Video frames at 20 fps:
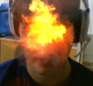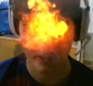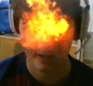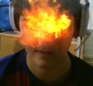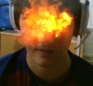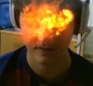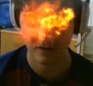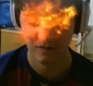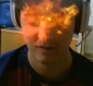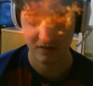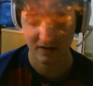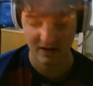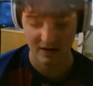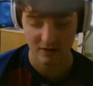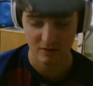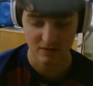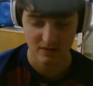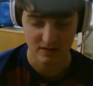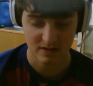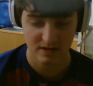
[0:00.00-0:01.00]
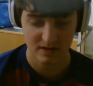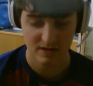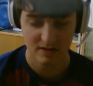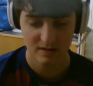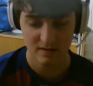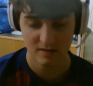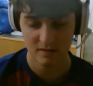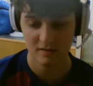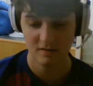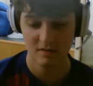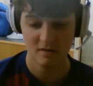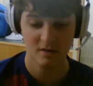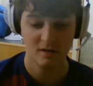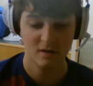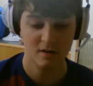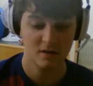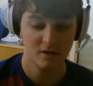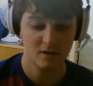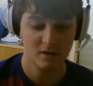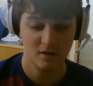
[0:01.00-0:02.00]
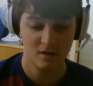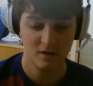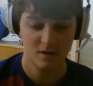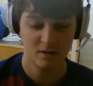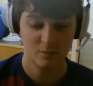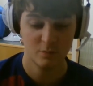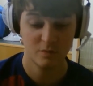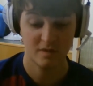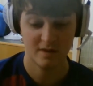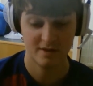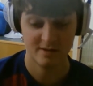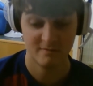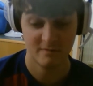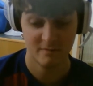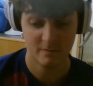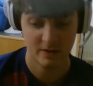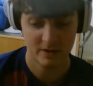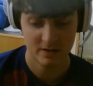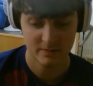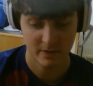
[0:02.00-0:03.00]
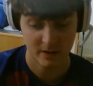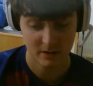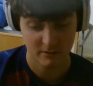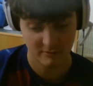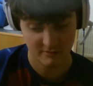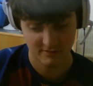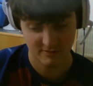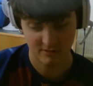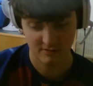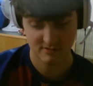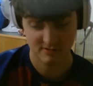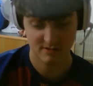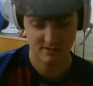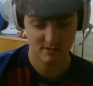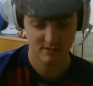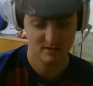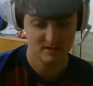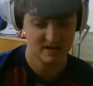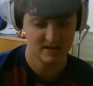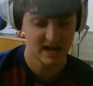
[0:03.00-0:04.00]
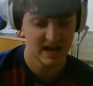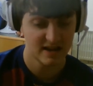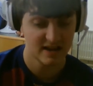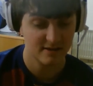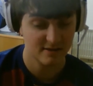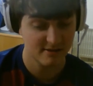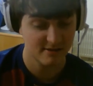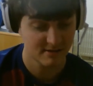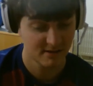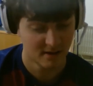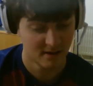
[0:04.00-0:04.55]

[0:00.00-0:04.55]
the accounting year. Provide information about the resources and debts.